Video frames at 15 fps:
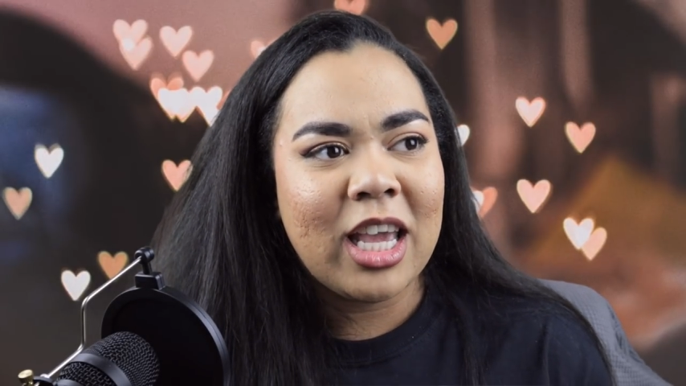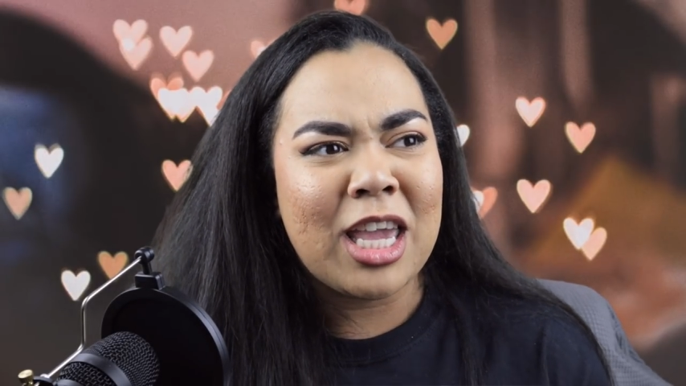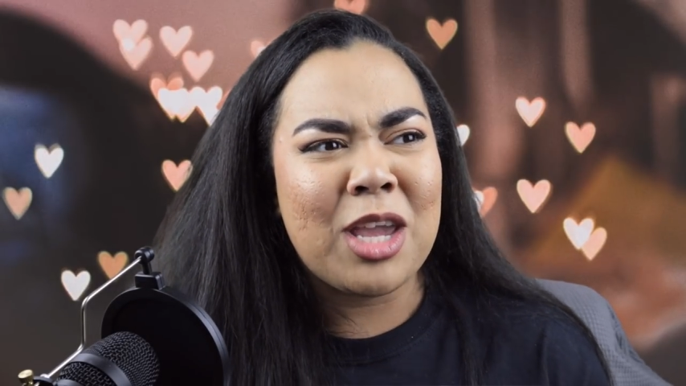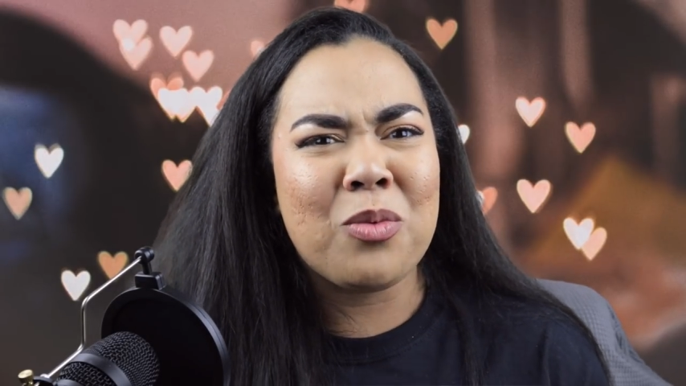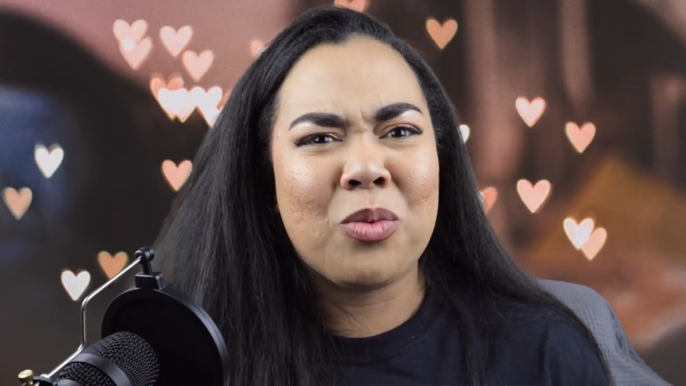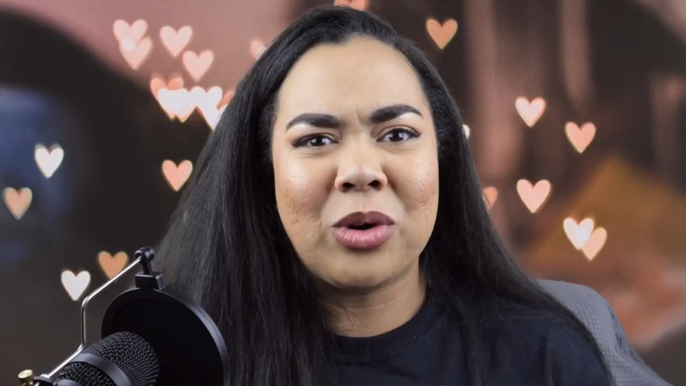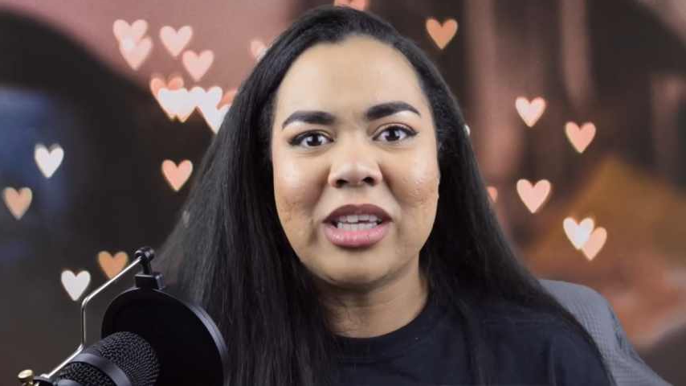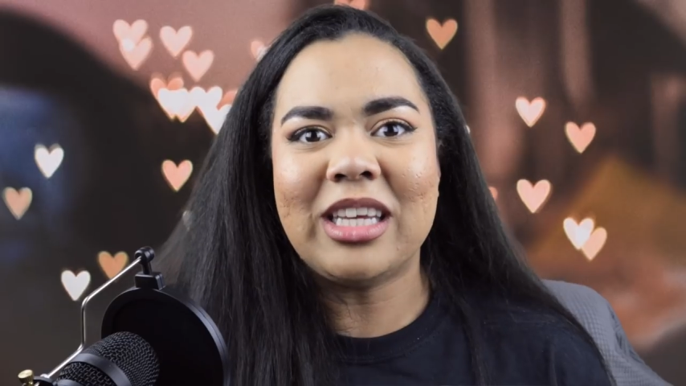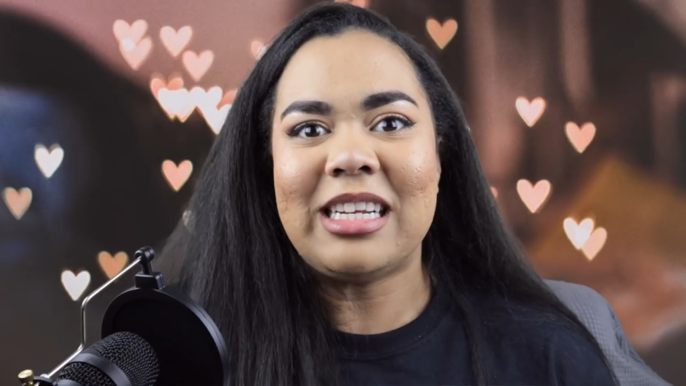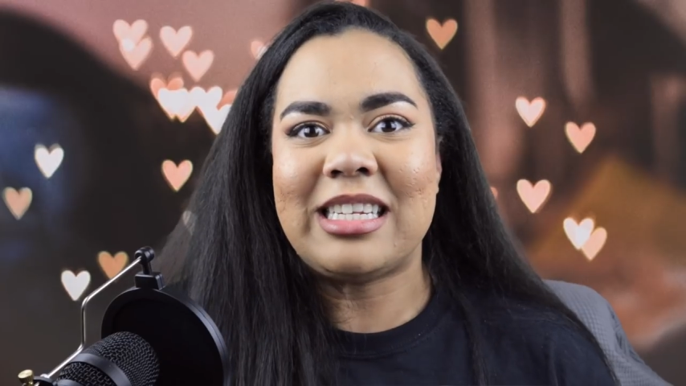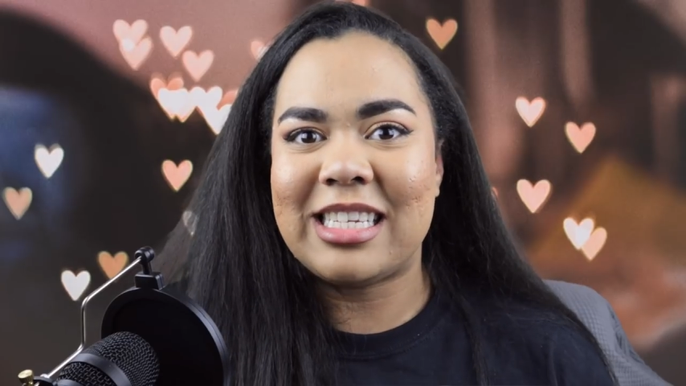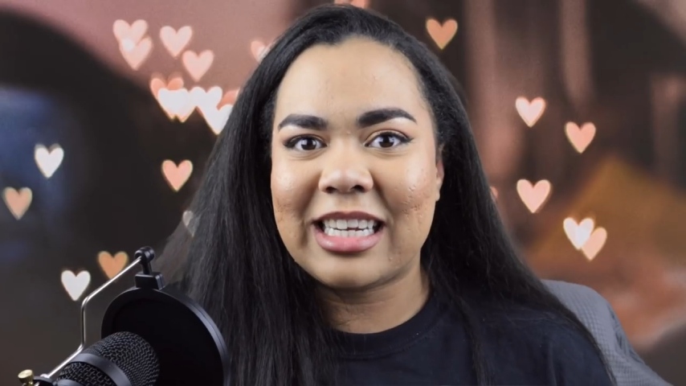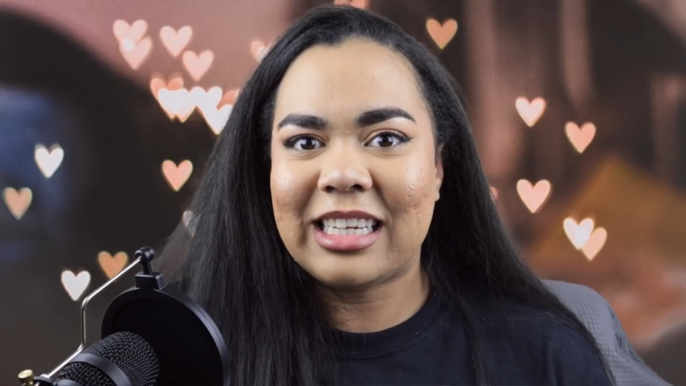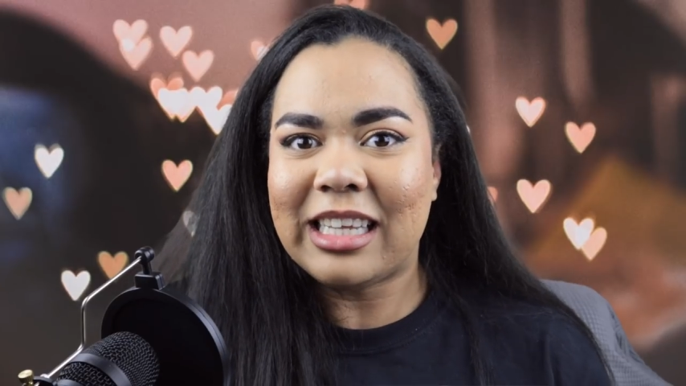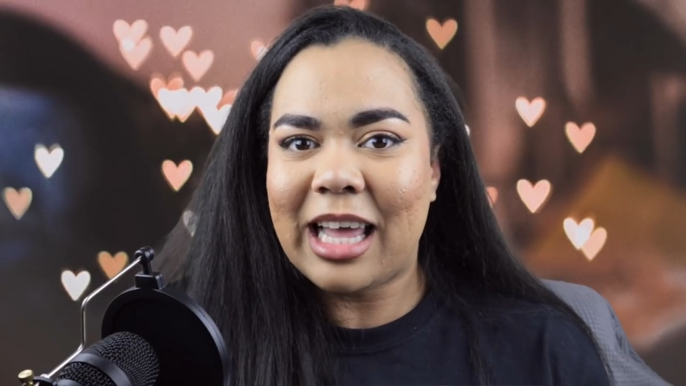He really
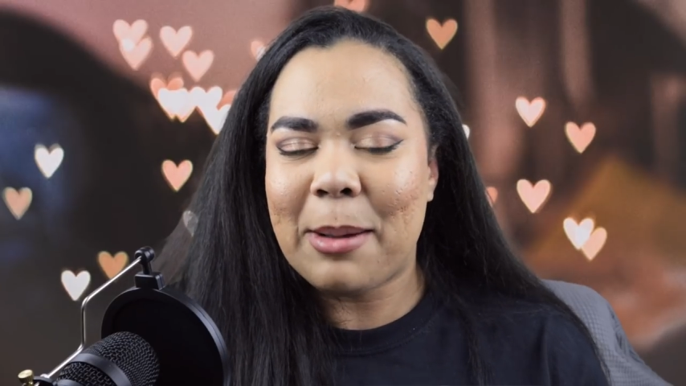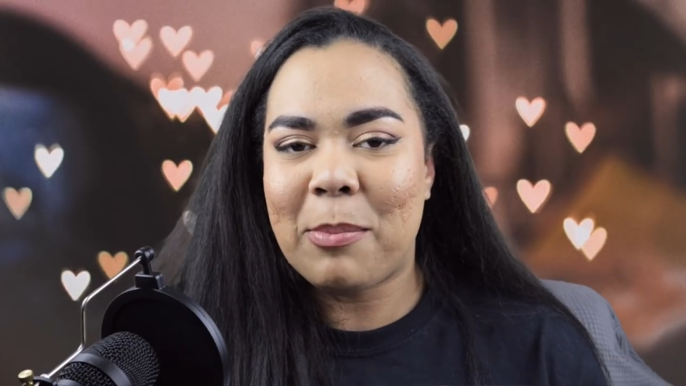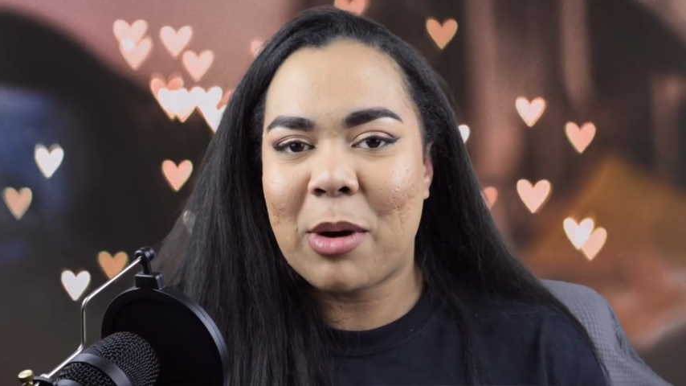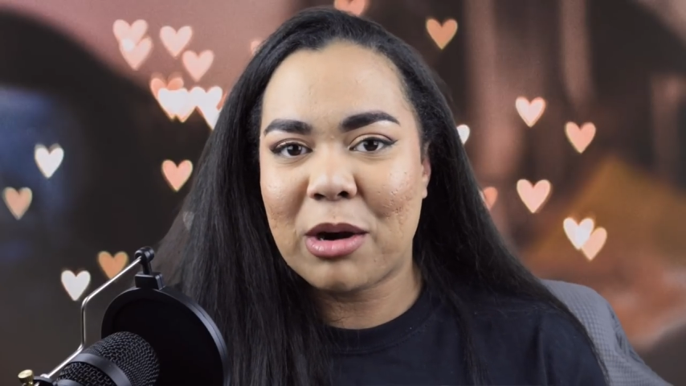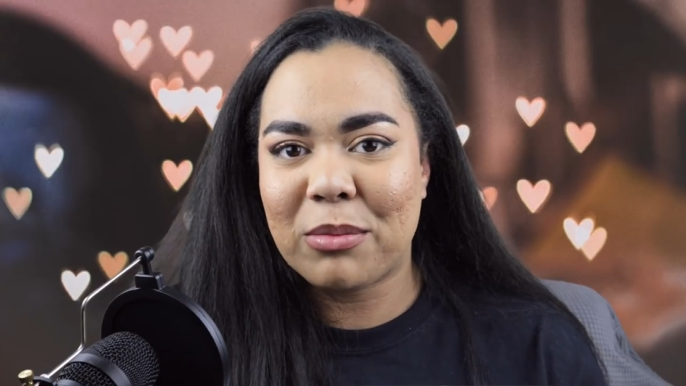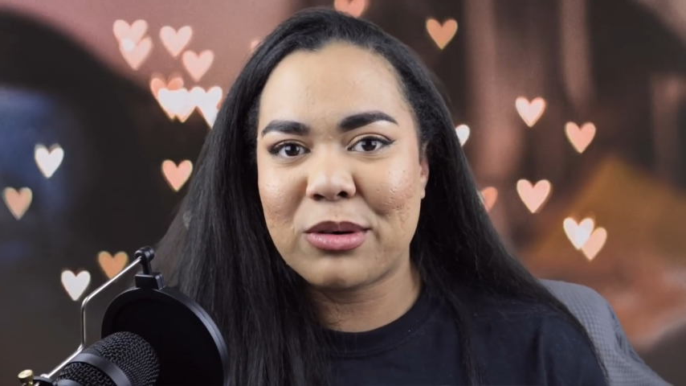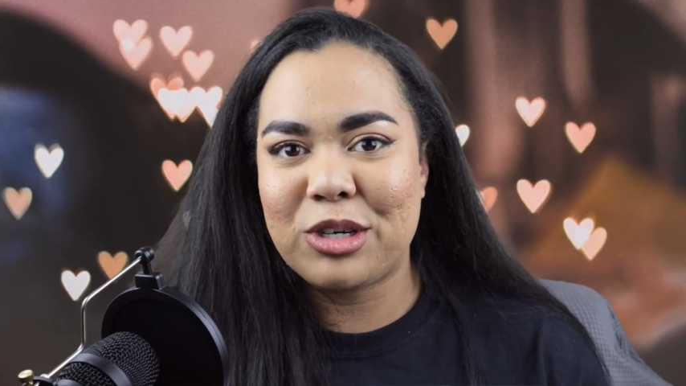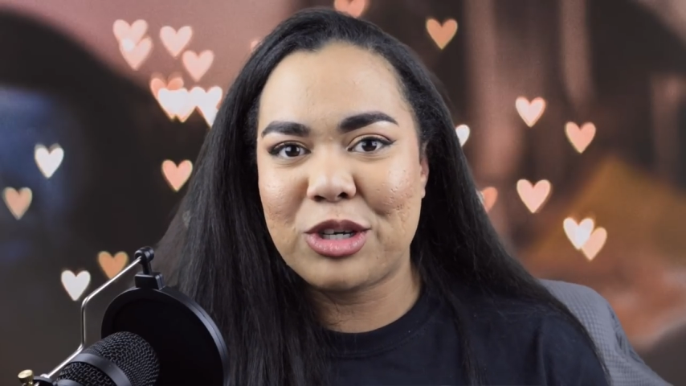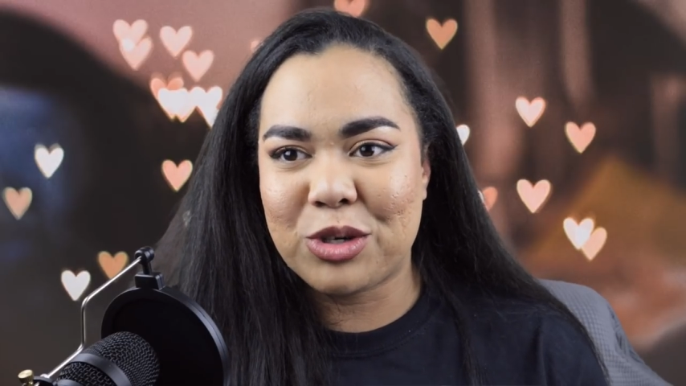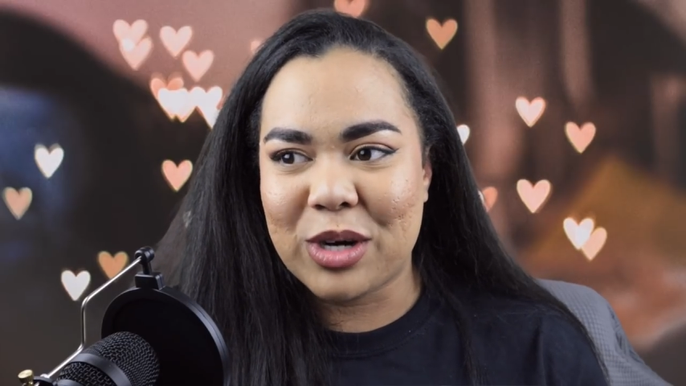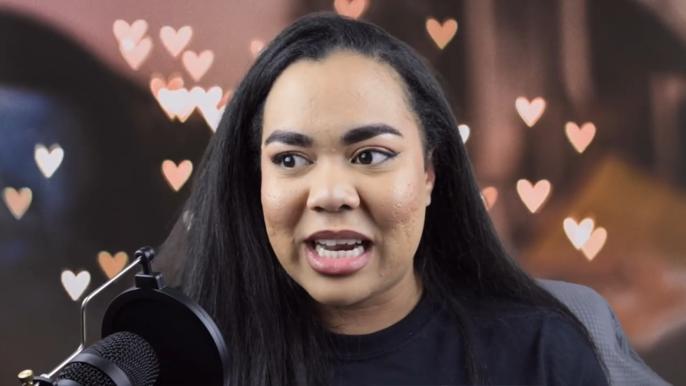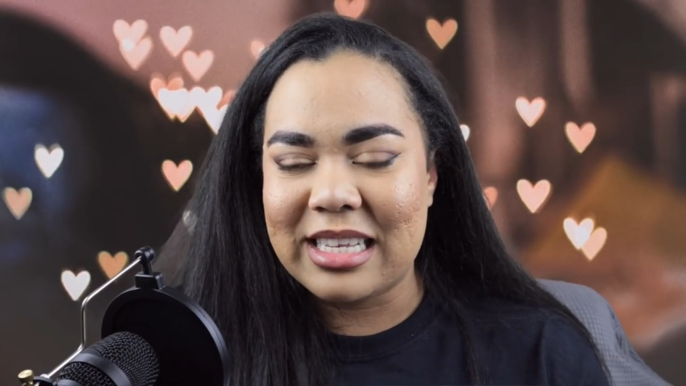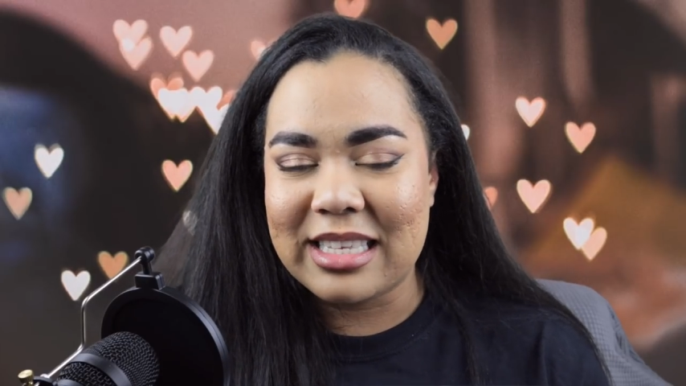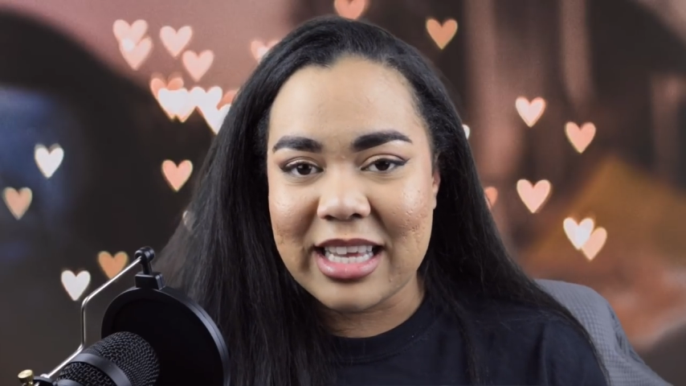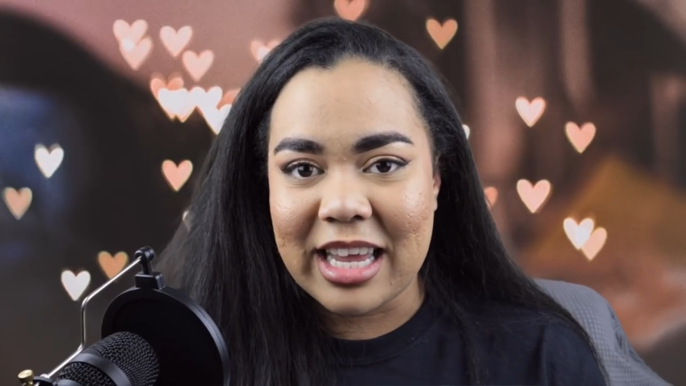did let Barbra
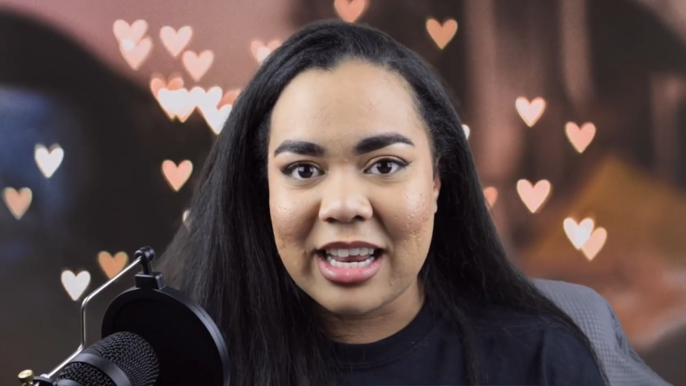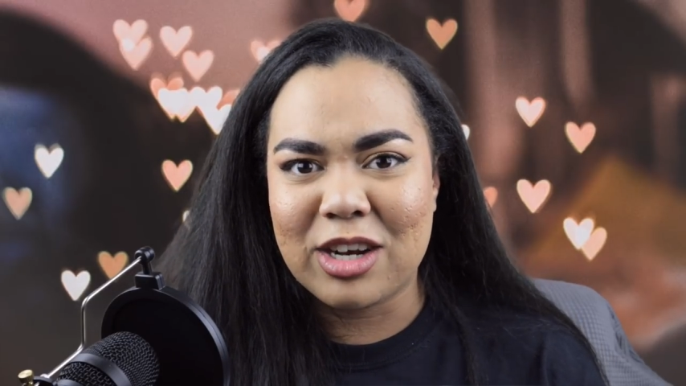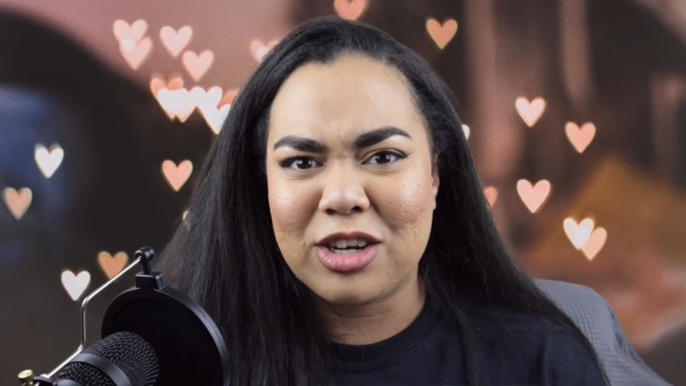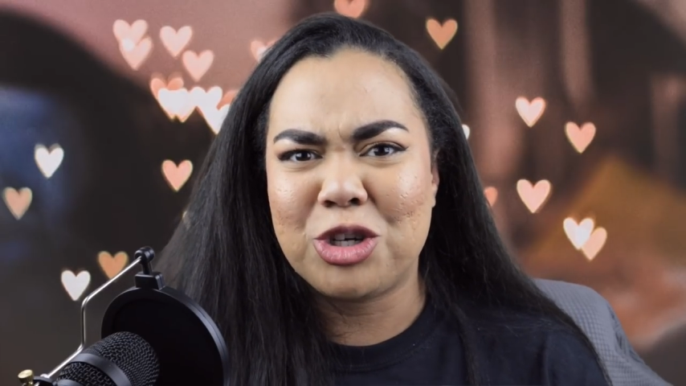Streisand